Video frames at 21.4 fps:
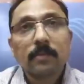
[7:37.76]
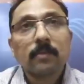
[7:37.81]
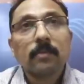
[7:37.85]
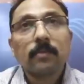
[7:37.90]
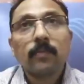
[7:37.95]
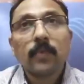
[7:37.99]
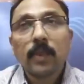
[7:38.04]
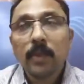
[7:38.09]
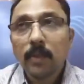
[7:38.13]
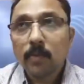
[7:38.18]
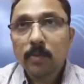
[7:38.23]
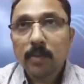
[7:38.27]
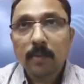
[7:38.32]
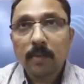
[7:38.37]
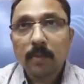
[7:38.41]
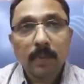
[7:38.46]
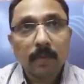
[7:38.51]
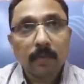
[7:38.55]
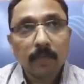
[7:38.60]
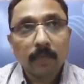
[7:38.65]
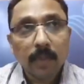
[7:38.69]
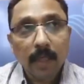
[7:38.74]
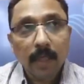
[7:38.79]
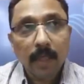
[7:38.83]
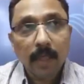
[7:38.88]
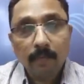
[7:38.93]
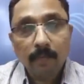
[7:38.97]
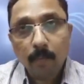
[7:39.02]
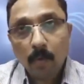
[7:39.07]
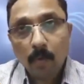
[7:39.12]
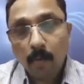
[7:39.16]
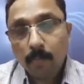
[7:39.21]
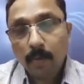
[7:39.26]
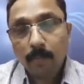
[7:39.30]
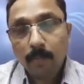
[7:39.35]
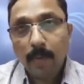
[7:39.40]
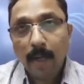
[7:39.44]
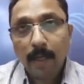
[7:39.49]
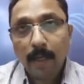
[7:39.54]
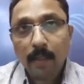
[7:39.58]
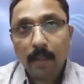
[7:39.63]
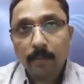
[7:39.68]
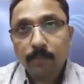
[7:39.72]
So we need to see whether
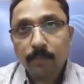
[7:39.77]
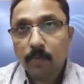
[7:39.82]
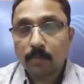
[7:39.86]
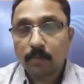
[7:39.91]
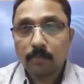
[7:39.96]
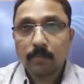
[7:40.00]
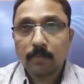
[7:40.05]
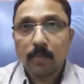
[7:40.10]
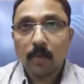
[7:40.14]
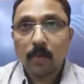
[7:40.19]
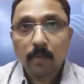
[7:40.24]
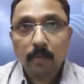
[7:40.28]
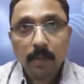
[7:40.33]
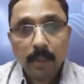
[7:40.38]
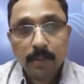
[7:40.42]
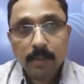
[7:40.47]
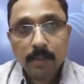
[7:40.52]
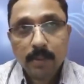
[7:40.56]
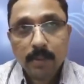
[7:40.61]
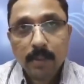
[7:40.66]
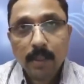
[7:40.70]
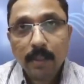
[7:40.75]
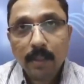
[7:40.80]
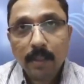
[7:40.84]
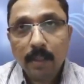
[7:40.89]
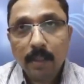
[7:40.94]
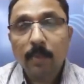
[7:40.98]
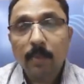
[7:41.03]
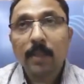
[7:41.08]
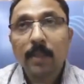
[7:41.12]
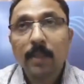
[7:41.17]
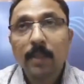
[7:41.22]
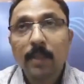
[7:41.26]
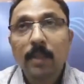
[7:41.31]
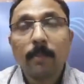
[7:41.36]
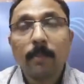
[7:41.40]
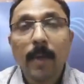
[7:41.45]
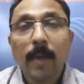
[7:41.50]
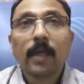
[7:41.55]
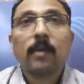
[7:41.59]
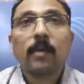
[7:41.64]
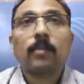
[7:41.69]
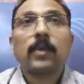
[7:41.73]
we have a proper backup. So
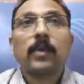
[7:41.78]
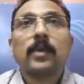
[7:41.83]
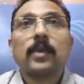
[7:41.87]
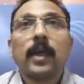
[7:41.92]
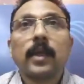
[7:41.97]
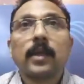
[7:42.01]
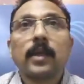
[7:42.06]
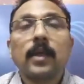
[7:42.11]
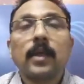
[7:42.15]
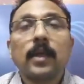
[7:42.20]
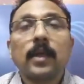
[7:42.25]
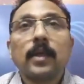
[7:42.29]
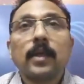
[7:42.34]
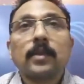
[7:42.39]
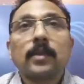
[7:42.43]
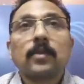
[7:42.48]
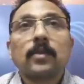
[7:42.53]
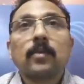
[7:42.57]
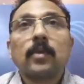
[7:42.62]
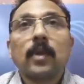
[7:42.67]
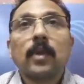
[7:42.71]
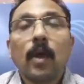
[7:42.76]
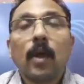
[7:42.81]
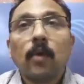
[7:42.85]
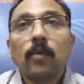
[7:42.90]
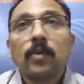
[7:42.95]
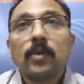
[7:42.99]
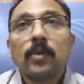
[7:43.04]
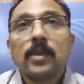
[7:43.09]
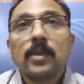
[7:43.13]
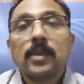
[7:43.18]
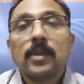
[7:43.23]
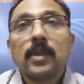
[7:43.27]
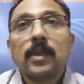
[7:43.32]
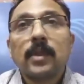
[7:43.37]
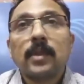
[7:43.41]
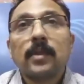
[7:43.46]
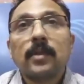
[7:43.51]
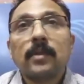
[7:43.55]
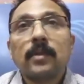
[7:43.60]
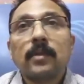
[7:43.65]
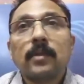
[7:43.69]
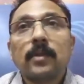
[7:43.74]
organizations are keeping the backup in that. So
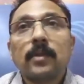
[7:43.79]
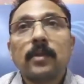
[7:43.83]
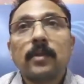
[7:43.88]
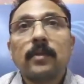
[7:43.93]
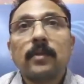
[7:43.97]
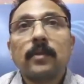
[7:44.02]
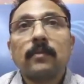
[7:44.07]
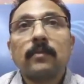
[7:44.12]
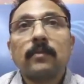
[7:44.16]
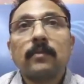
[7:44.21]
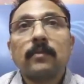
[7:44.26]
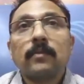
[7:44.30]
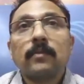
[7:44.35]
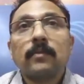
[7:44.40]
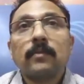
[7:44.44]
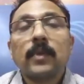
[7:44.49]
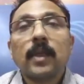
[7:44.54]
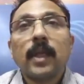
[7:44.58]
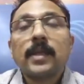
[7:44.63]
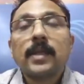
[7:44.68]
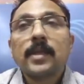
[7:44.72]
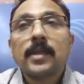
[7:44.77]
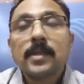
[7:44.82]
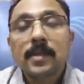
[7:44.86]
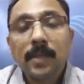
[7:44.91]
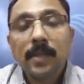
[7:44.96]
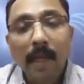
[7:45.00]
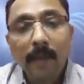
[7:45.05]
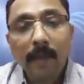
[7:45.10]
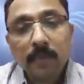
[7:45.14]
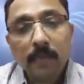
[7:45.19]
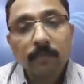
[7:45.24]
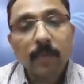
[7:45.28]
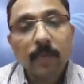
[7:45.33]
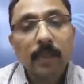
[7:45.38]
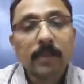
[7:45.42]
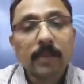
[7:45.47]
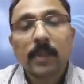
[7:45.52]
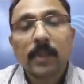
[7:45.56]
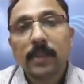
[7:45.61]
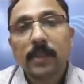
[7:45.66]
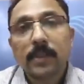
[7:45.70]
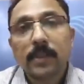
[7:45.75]
now they see in the
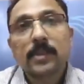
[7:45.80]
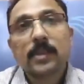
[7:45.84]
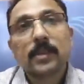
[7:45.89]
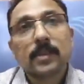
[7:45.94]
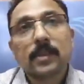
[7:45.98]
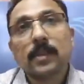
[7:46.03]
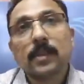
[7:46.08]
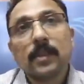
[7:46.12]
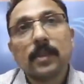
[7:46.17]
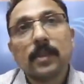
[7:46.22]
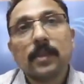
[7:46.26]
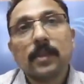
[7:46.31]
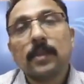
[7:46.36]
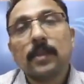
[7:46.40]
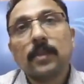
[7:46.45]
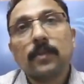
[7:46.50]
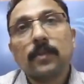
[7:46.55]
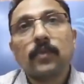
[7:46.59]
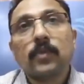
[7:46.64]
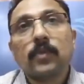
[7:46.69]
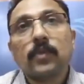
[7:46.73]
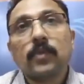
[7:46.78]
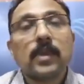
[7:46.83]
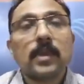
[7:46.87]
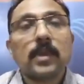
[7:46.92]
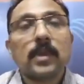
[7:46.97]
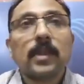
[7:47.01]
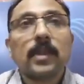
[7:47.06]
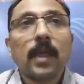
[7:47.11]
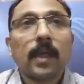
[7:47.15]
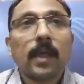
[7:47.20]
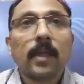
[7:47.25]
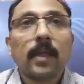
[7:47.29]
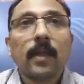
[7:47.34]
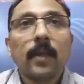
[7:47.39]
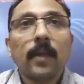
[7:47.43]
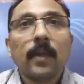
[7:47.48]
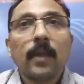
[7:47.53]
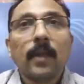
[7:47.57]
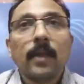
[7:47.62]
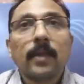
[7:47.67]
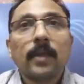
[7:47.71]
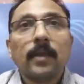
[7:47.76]
latest ransomware threats, if you see
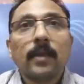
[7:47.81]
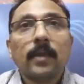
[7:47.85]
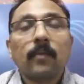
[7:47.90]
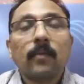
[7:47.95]
that